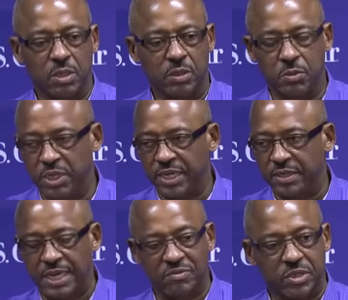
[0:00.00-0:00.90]
I know Nick
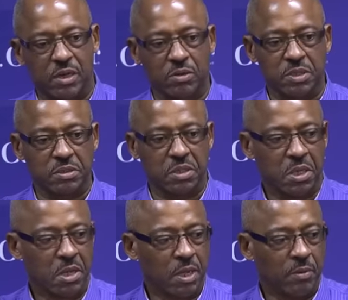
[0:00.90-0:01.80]
and I have talked, and
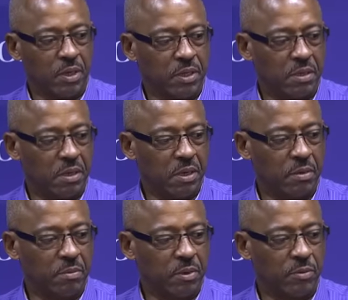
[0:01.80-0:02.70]

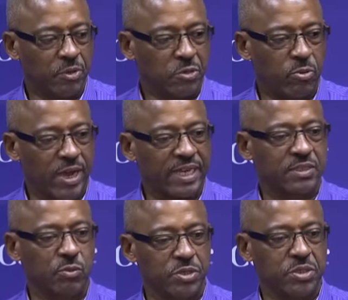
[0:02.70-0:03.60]
when you're
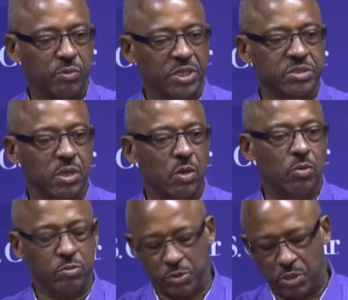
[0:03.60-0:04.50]
practicing when it's
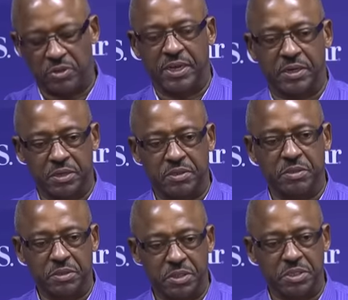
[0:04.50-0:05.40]
cold, you know you had a good
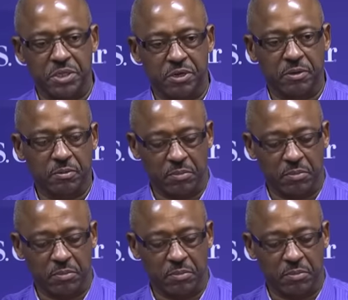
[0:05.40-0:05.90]
year.